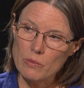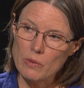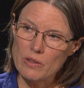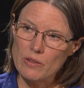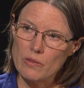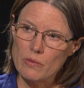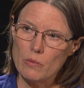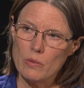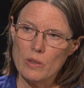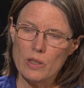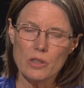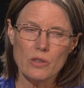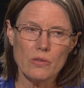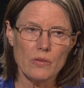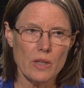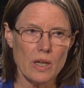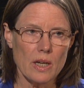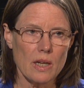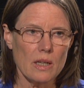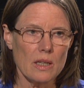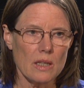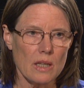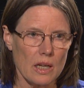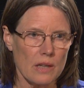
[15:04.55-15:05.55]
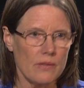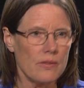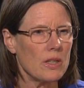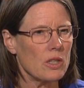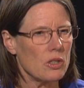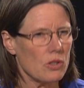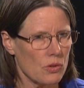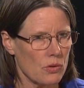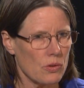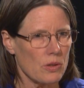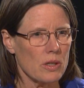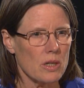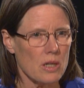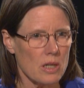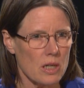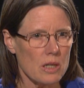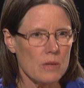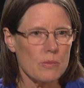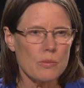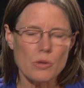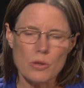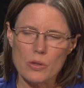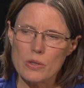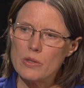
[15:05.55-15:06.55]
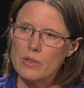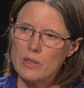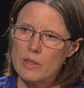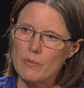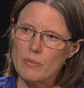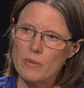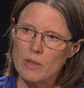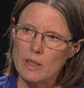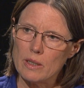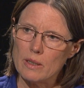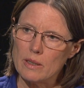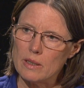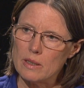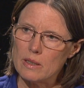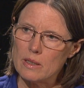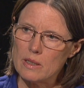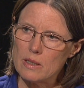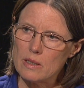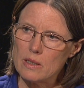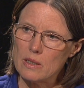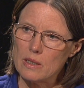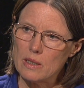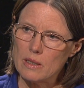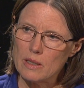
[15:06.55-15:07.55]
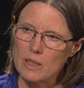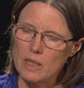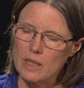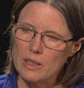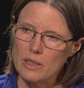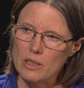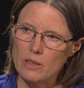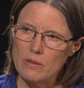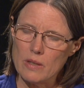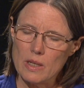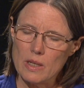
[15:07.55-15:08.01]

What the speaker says: when you've got a lot of extra cardboard or something that's kind of